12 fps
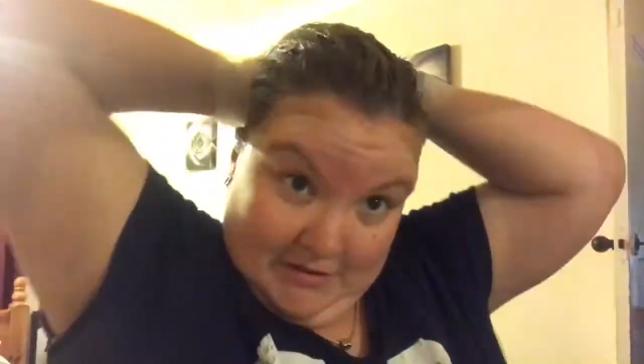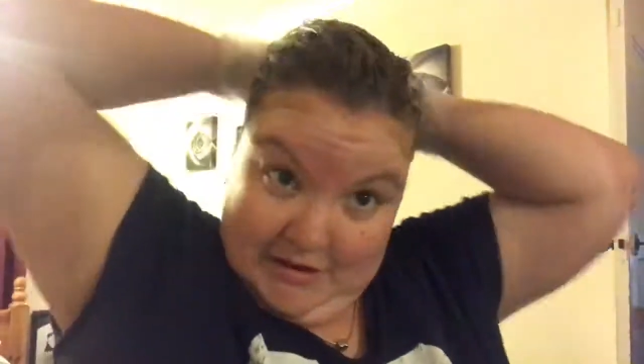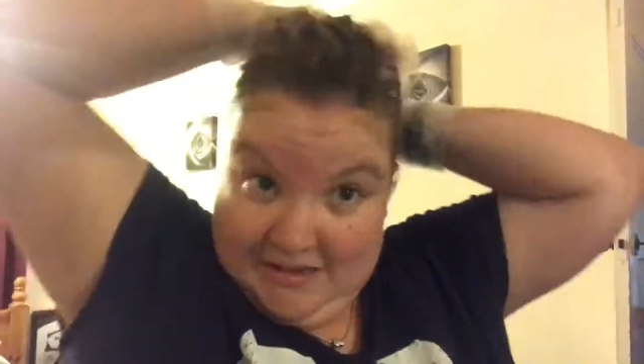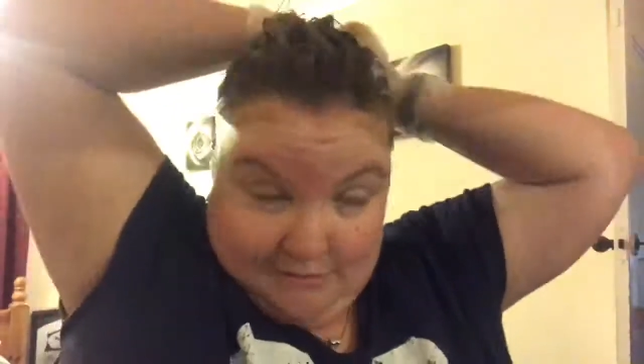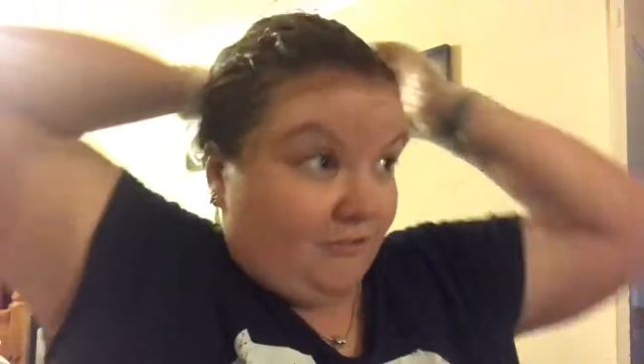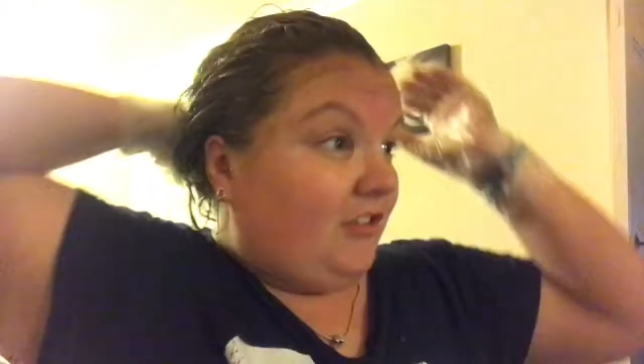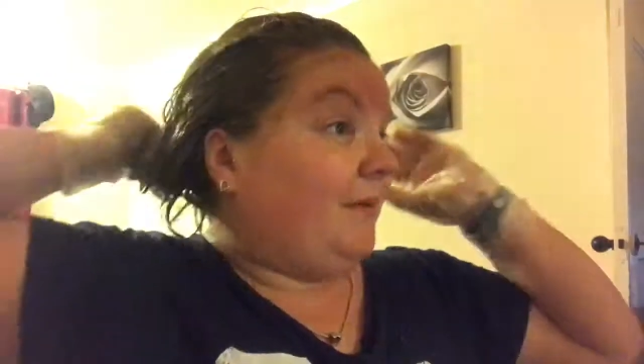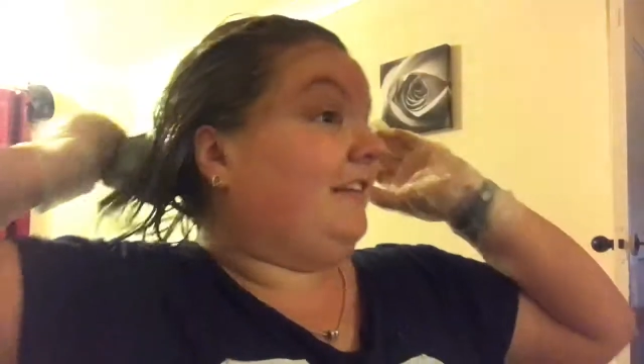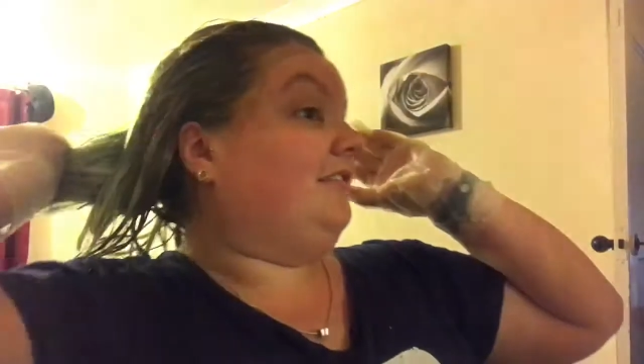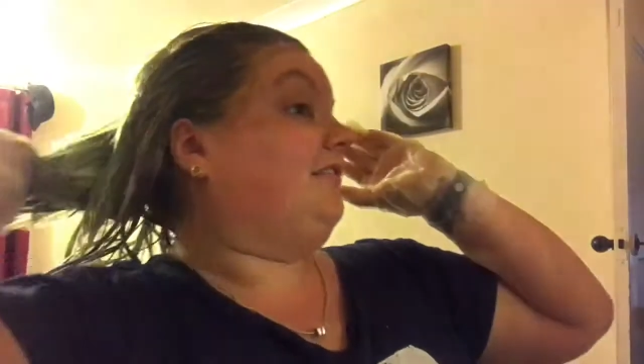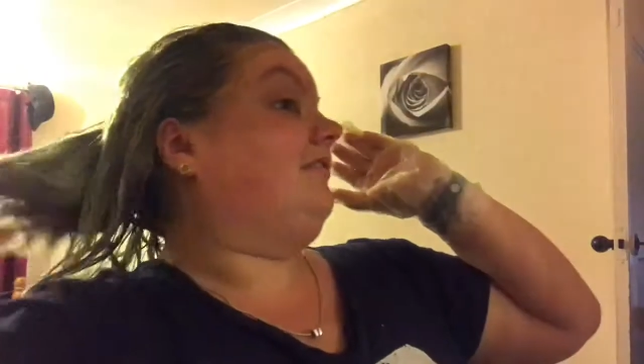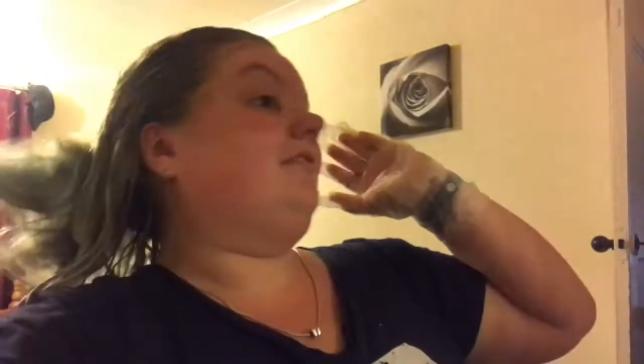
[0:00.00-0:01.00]
But yeah, I
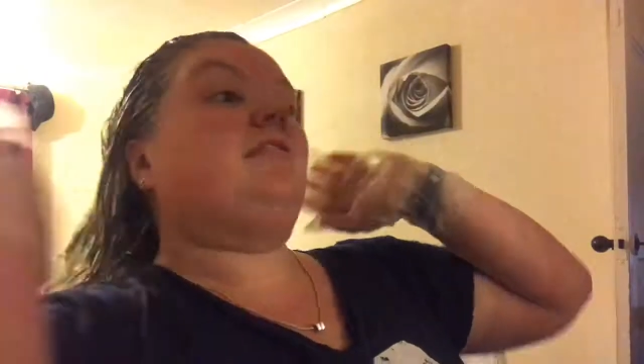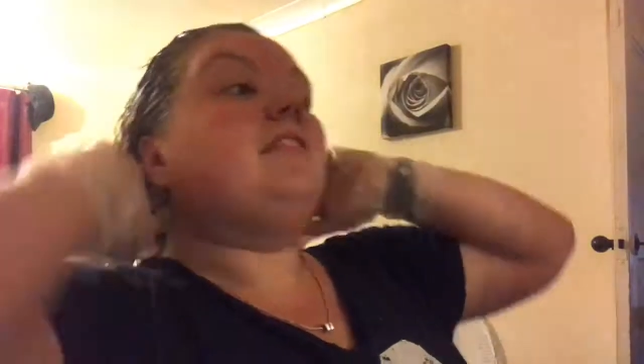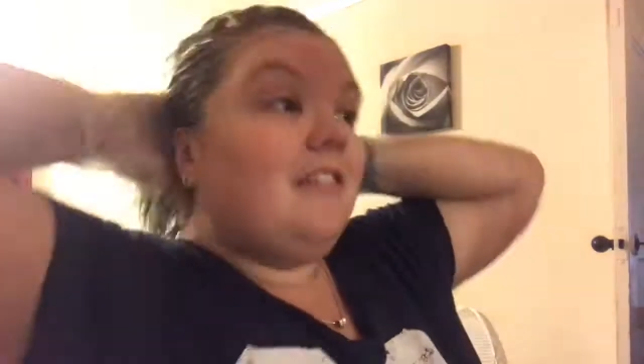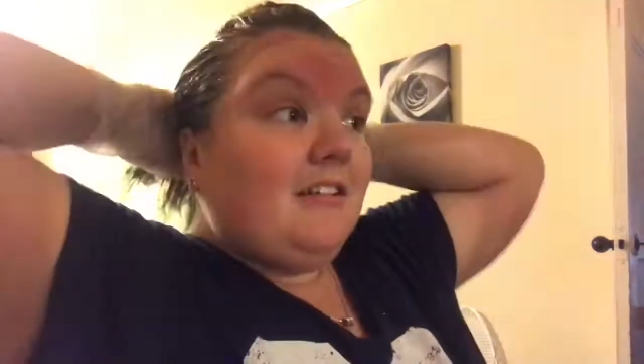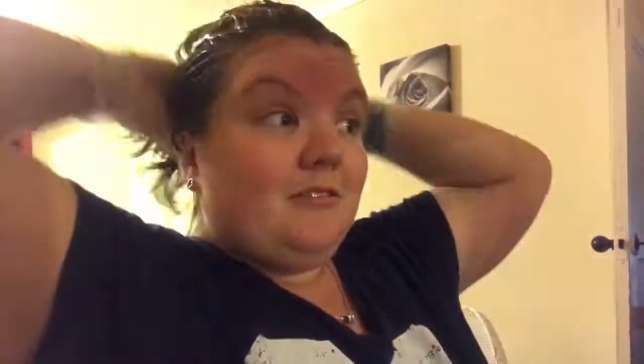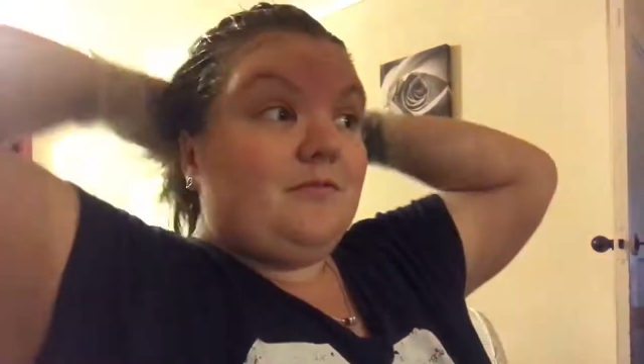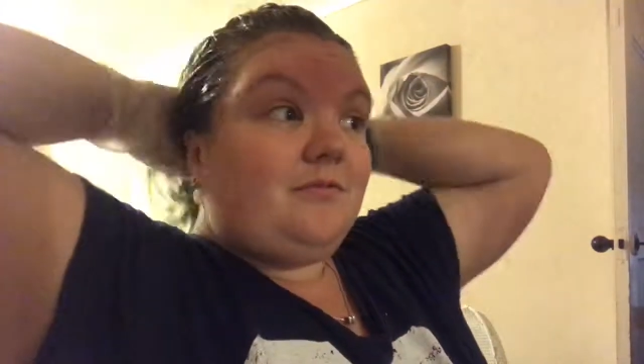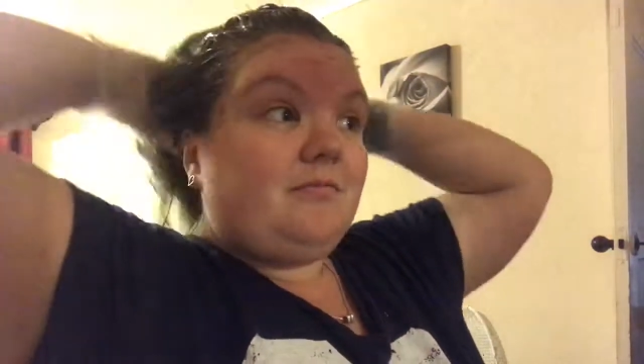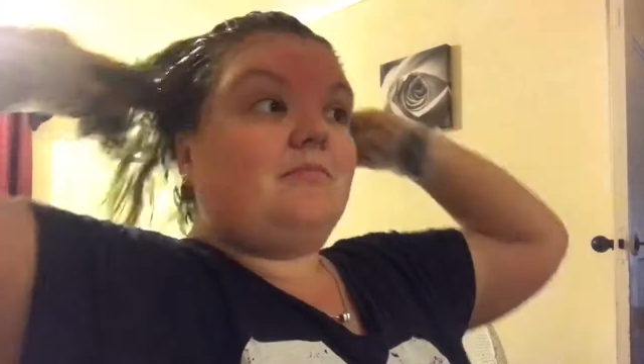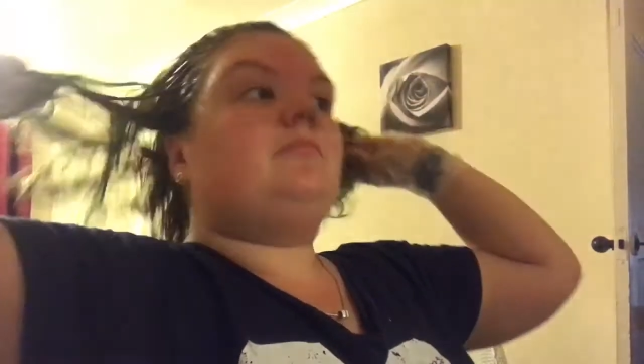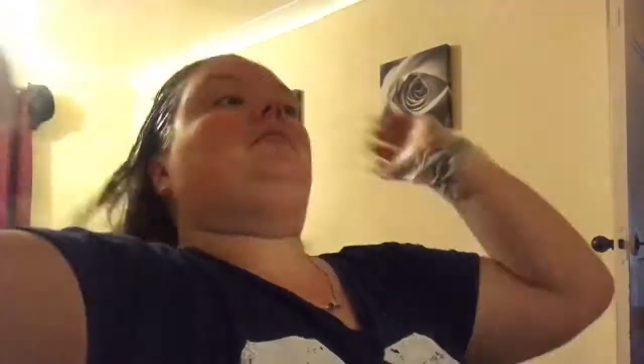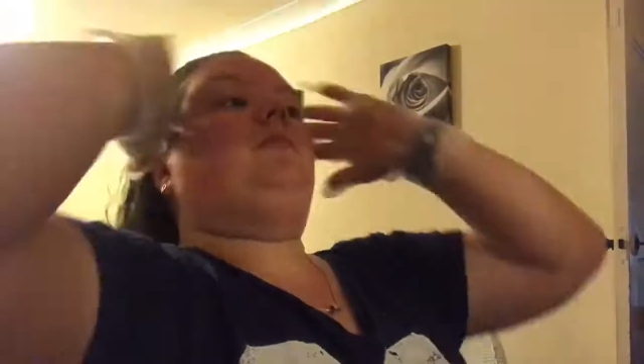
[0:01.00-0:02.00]
just kept putting
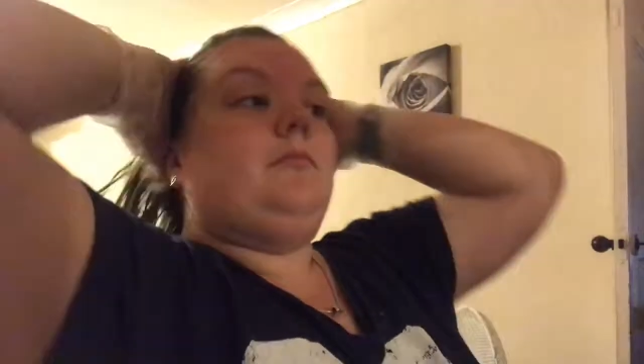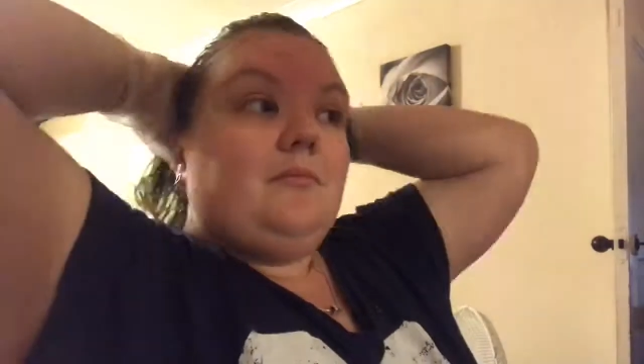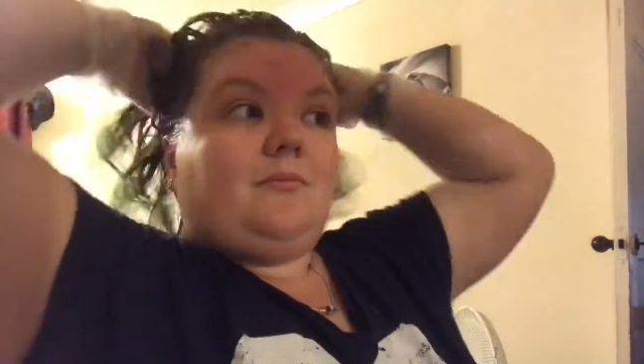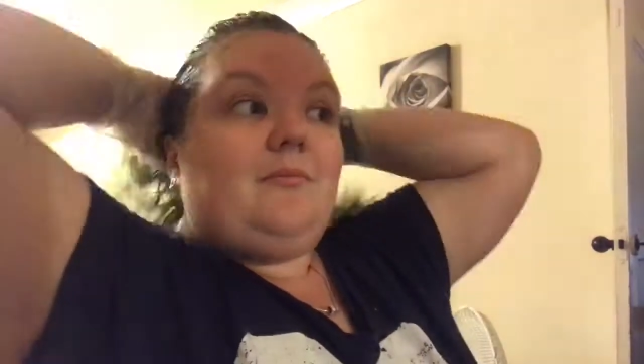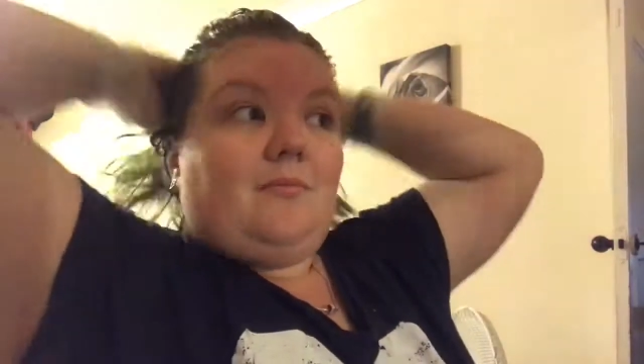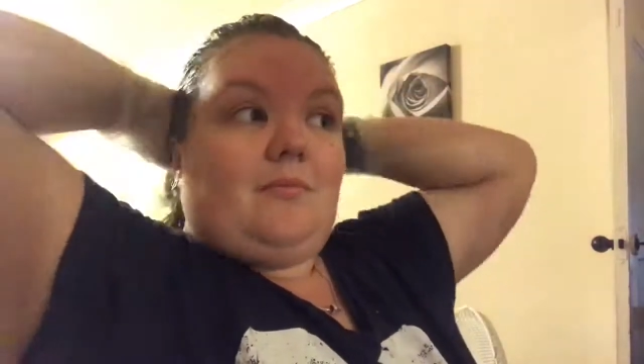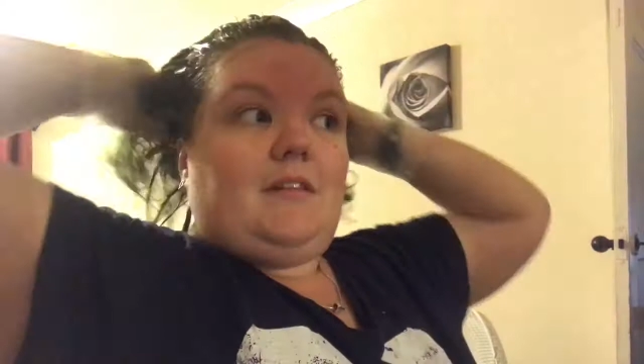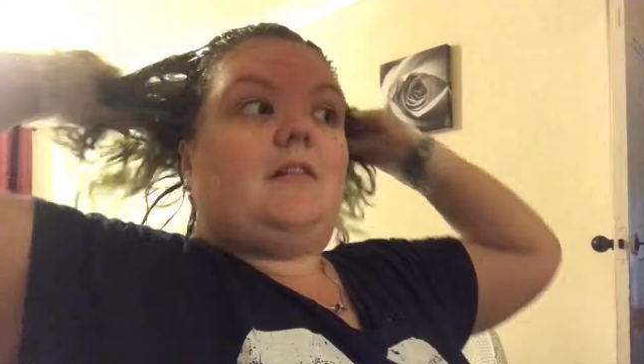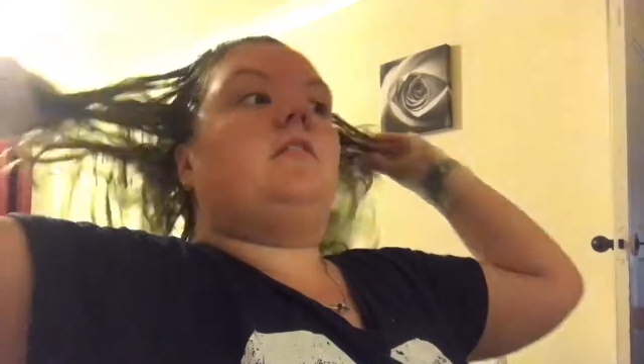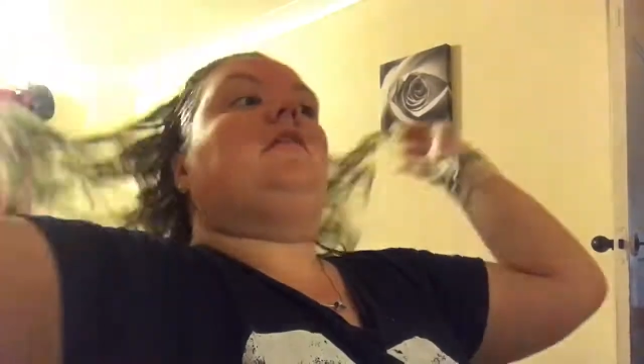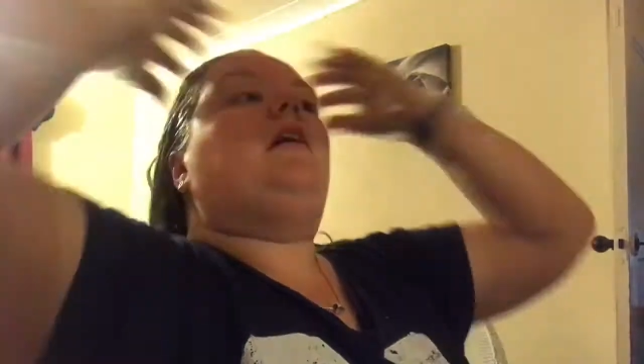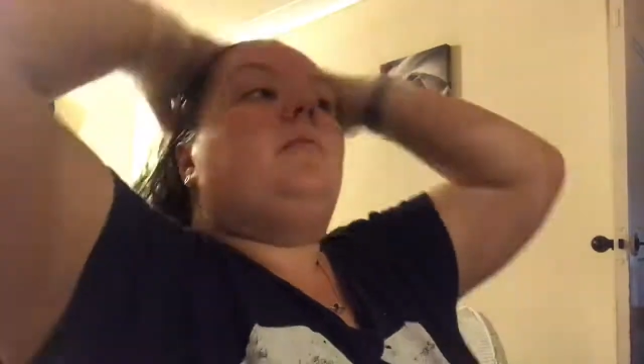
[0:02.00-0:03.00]
a
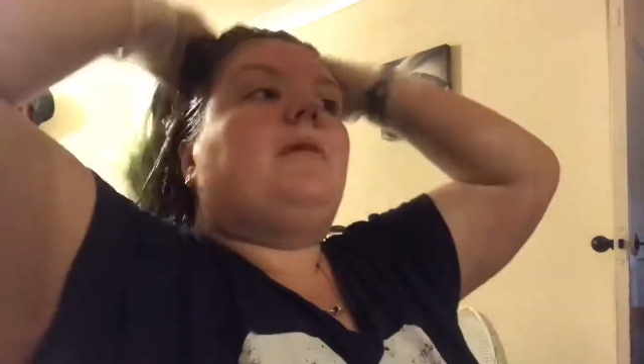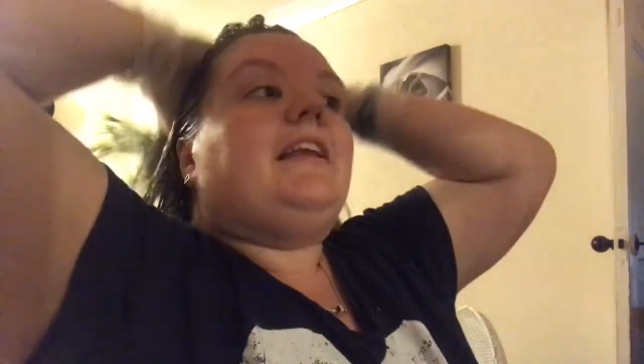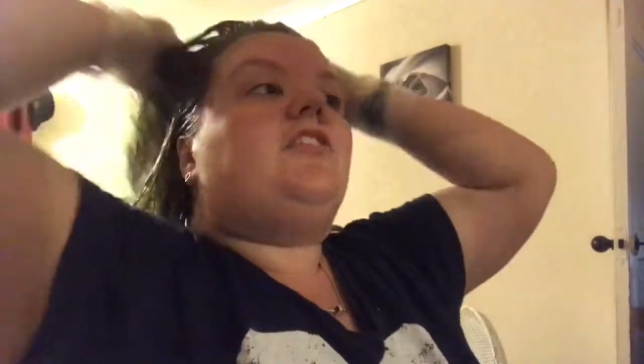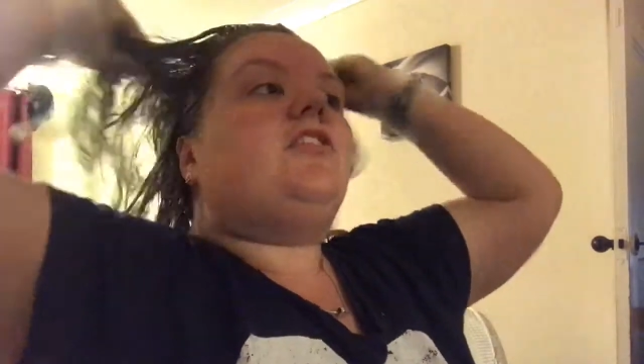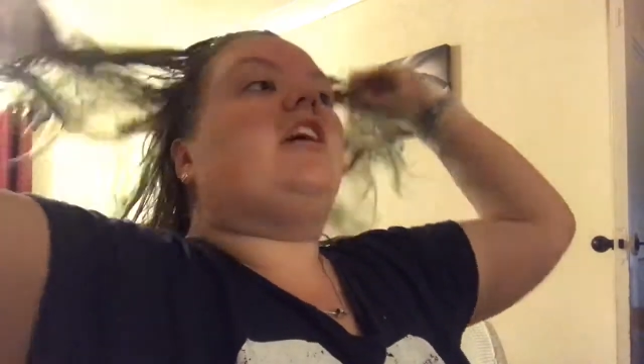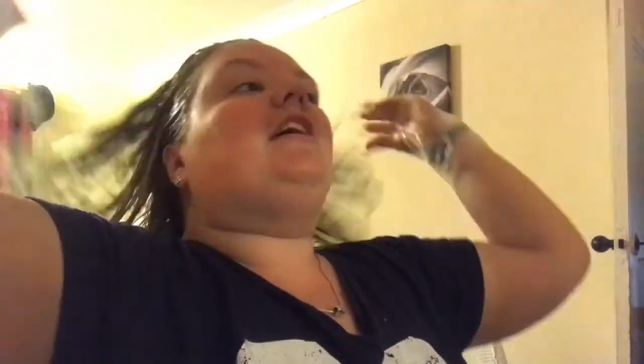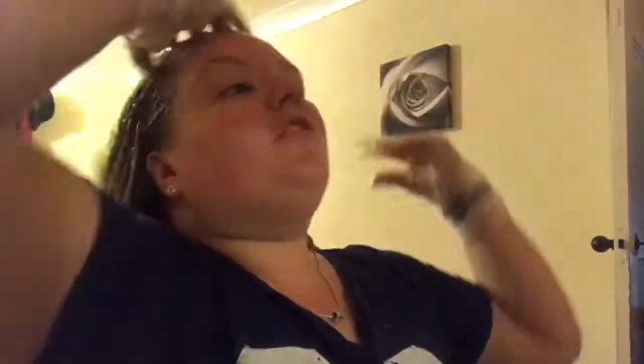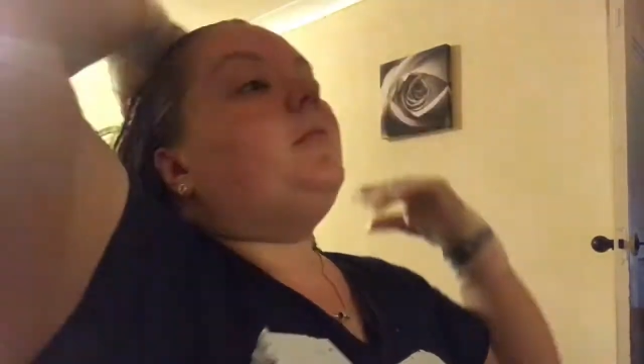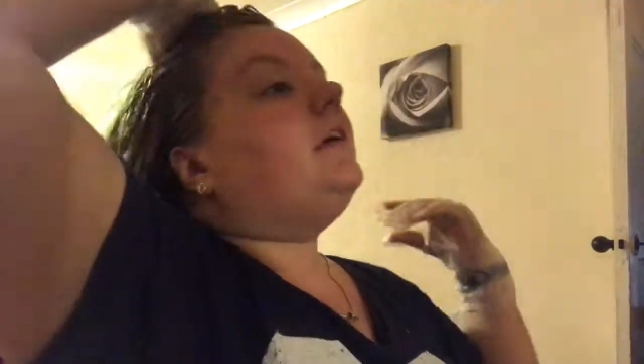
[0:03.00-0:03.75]
little bit on if I could feel